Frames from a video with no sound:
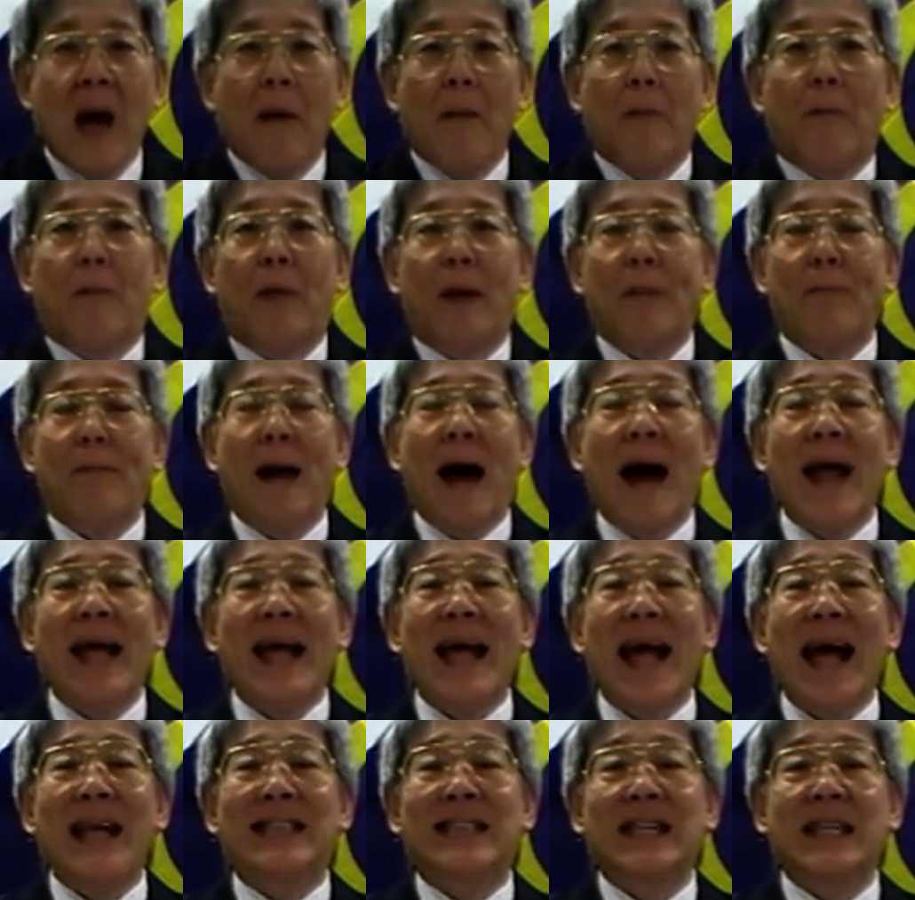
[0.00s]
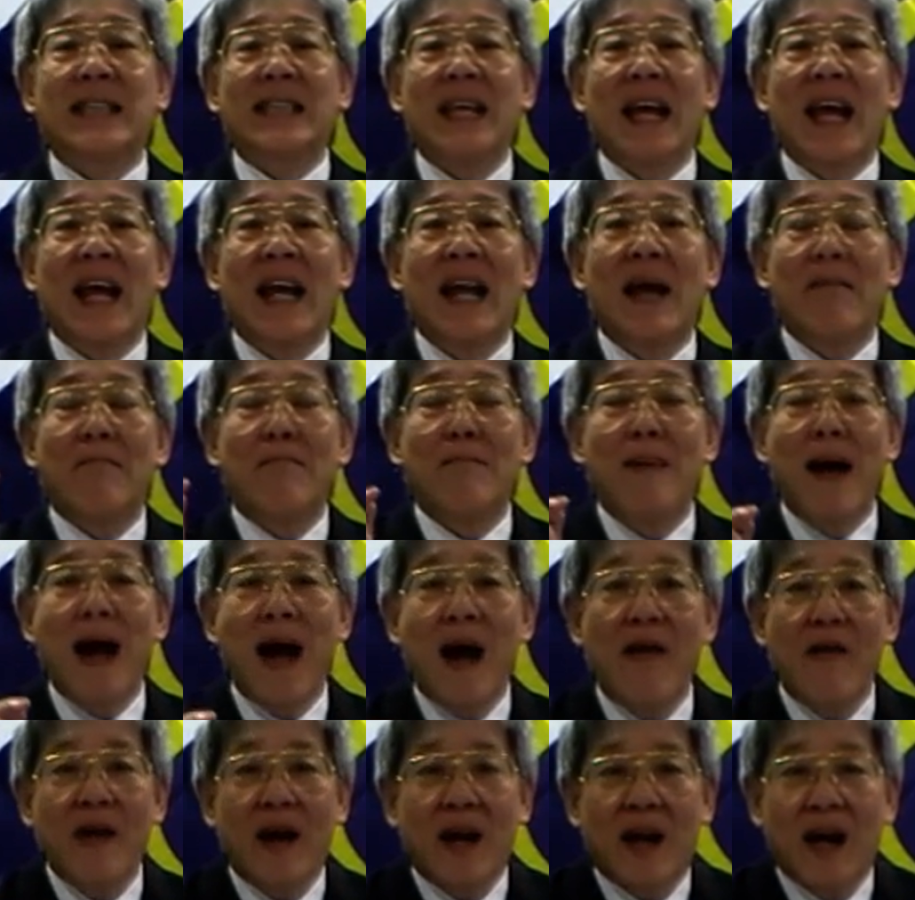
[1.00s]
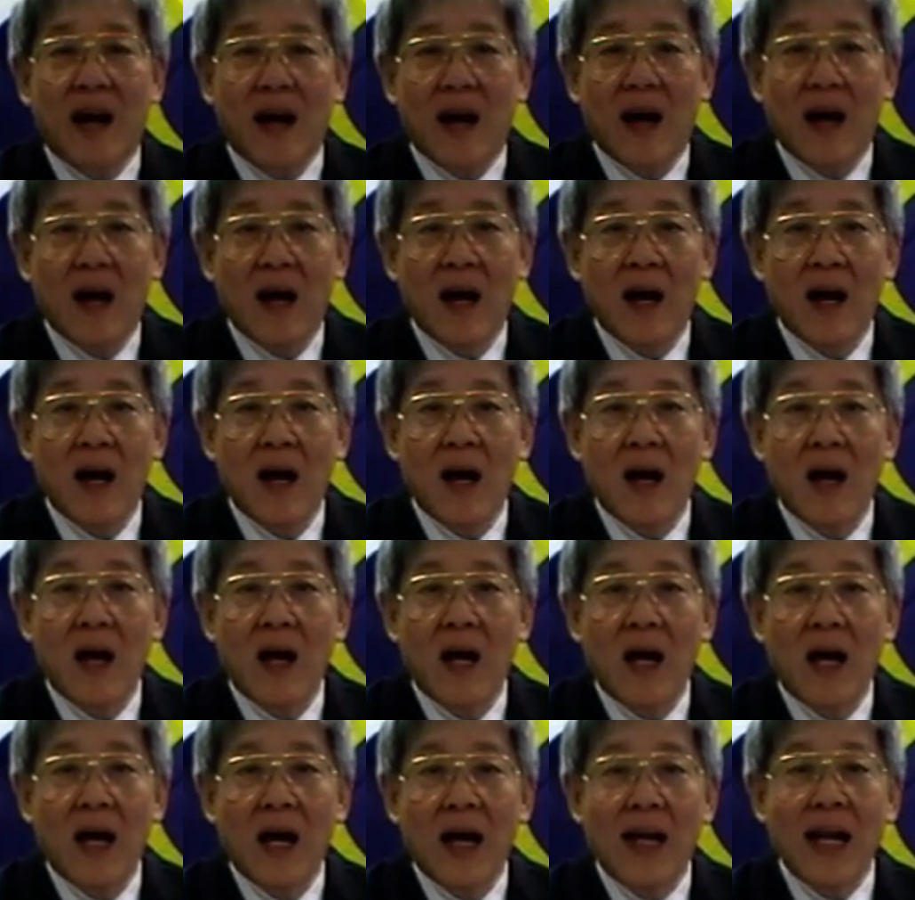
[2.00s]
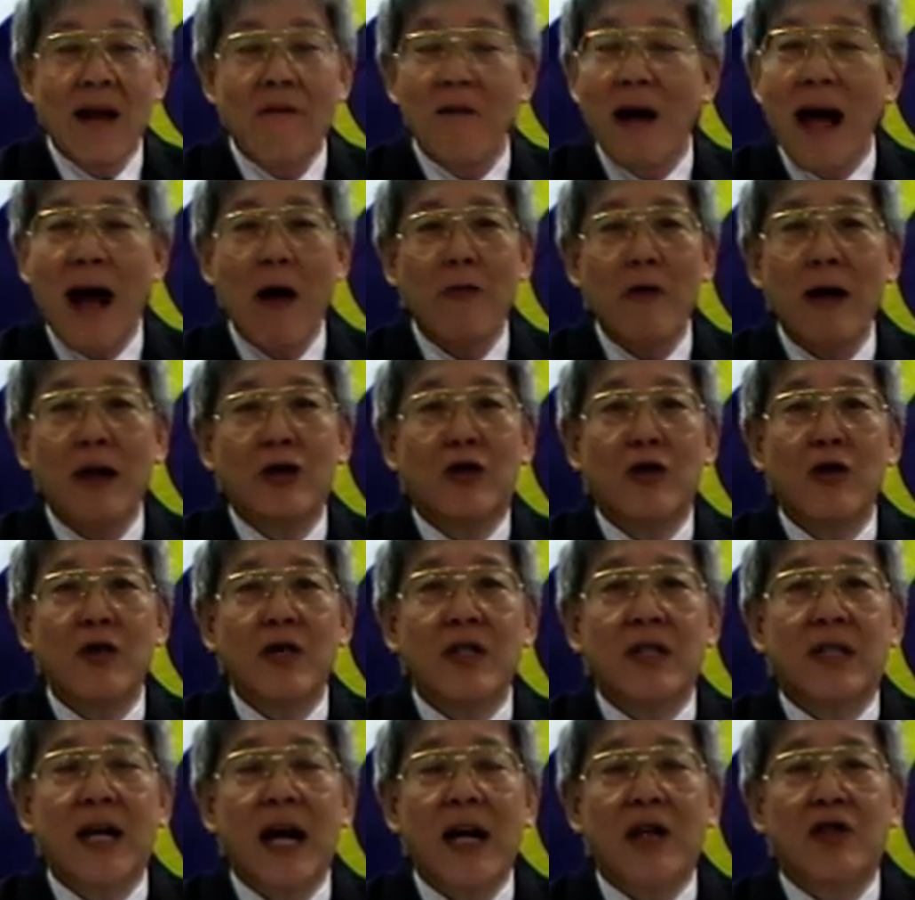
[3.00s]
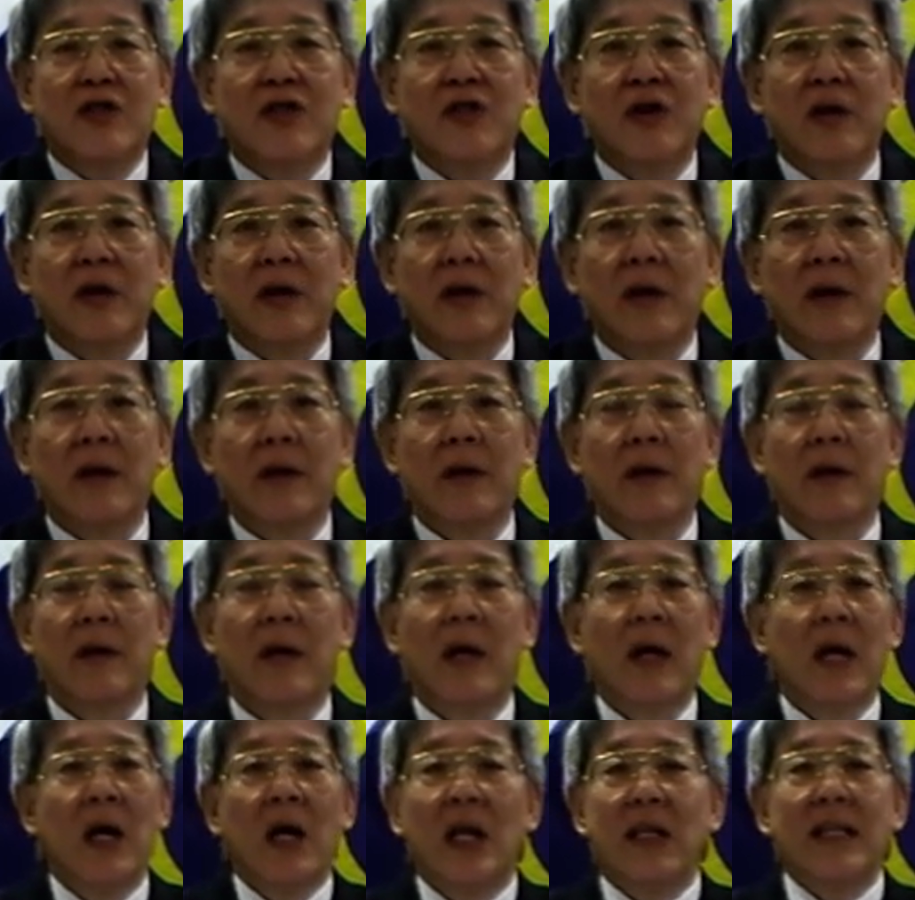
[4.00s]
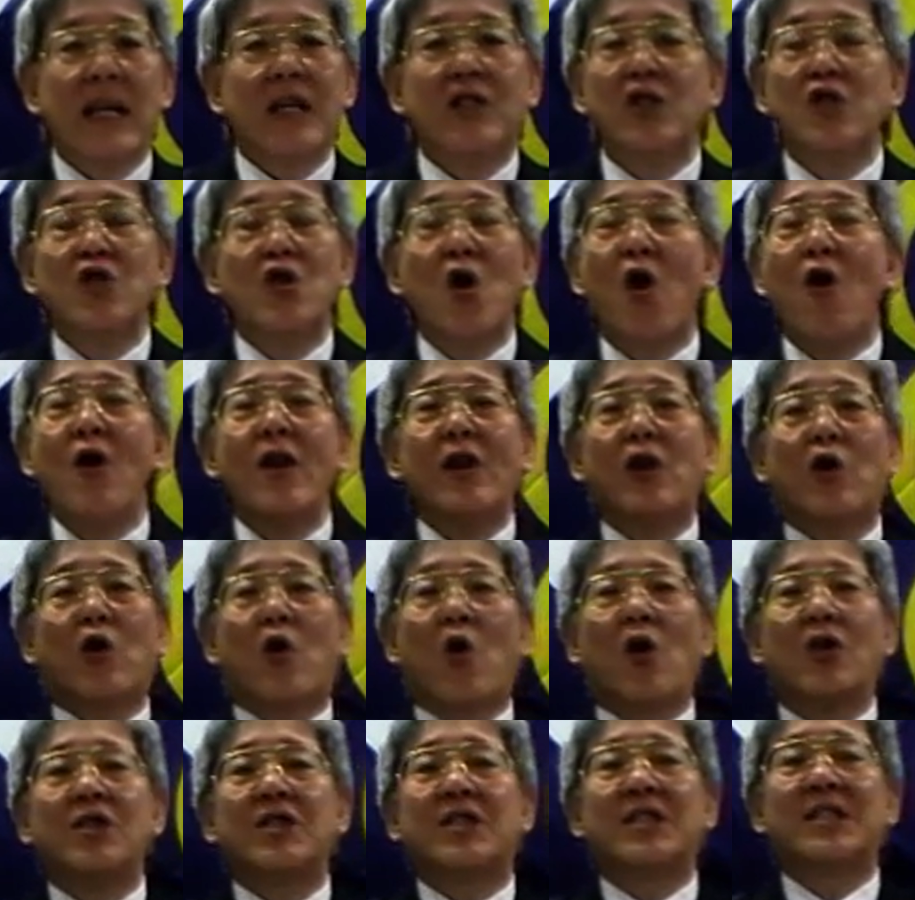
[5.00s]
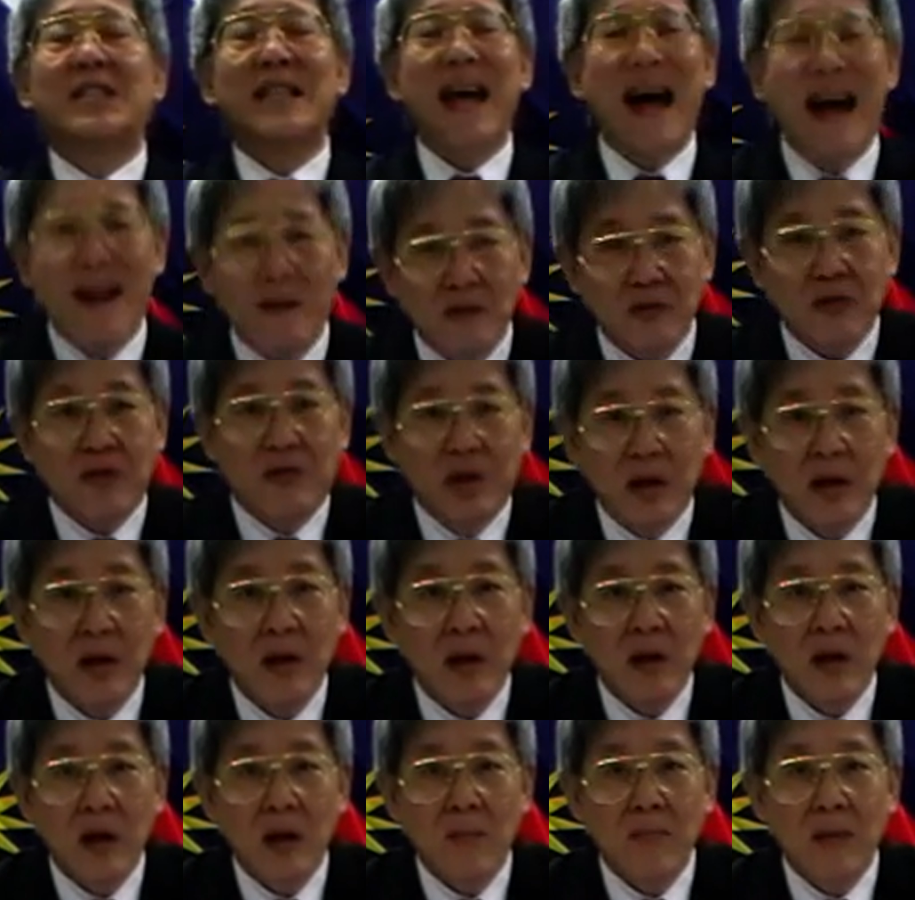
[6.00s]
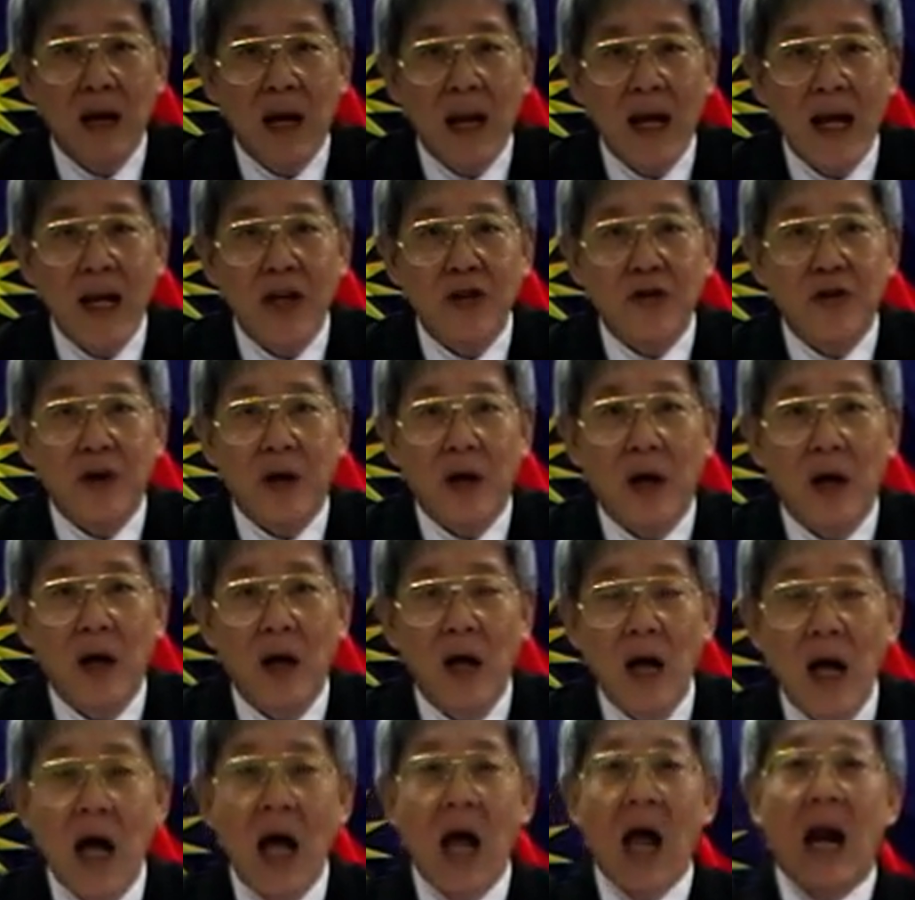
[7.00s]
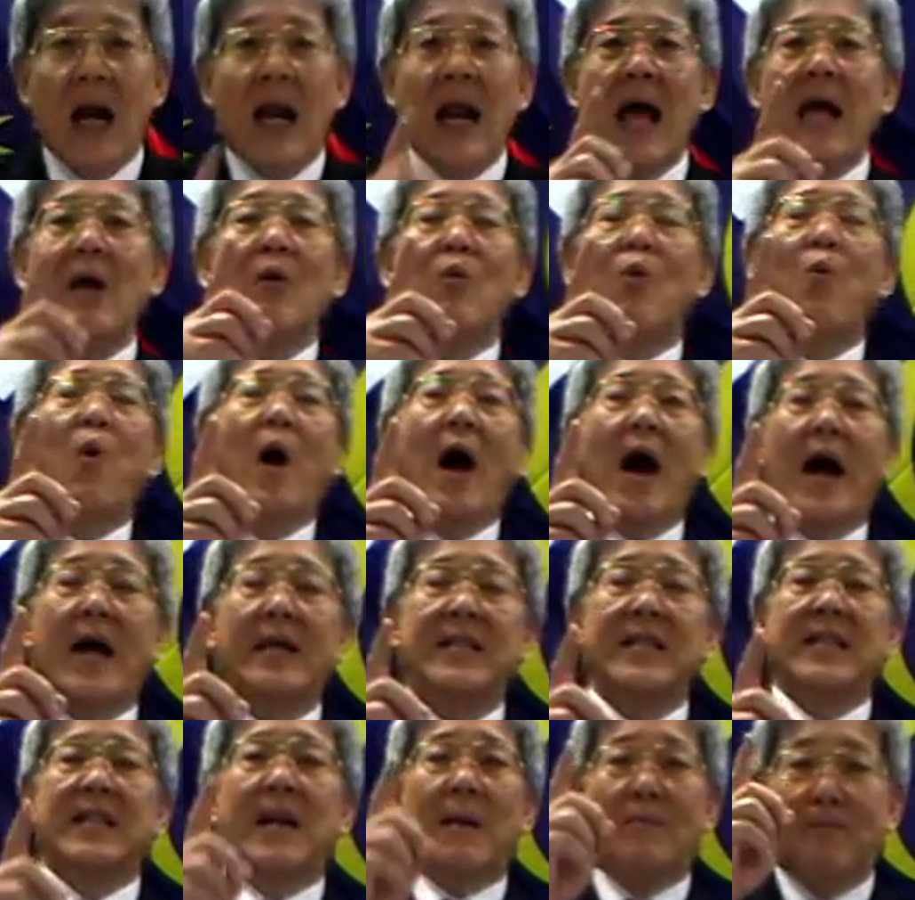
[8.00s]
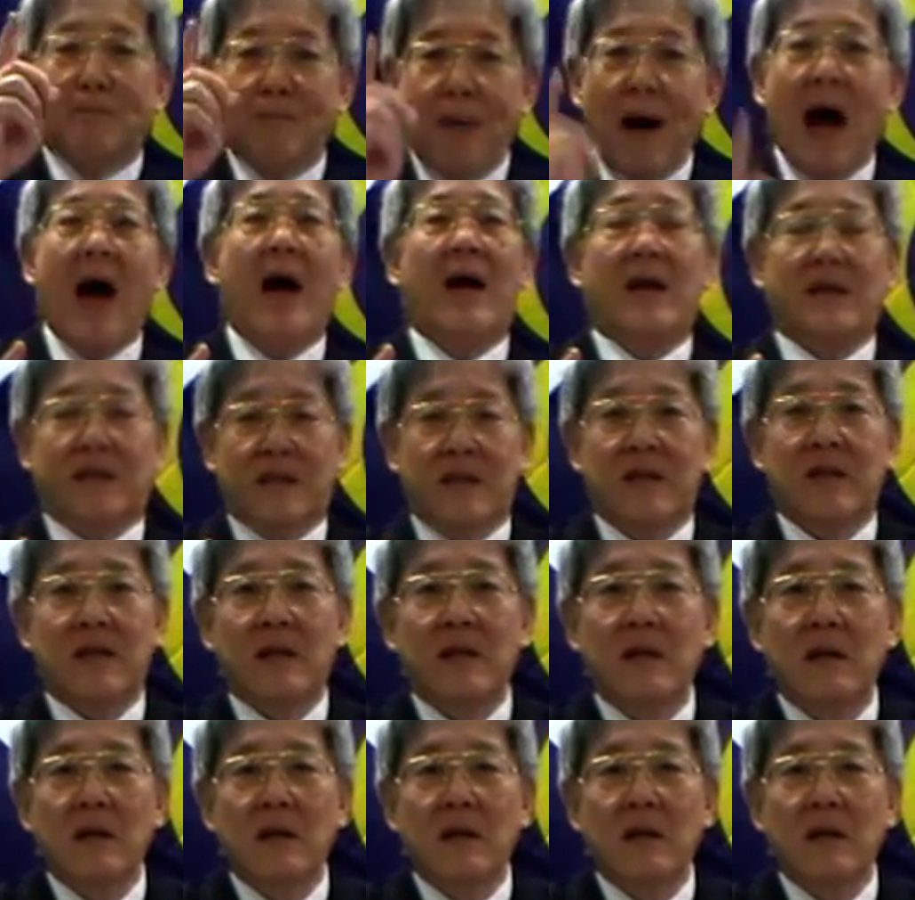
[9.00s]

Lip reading: but buying assets in America. They have outright jurisdiction. There's no need to consult Malaysia. Likewise, in the past,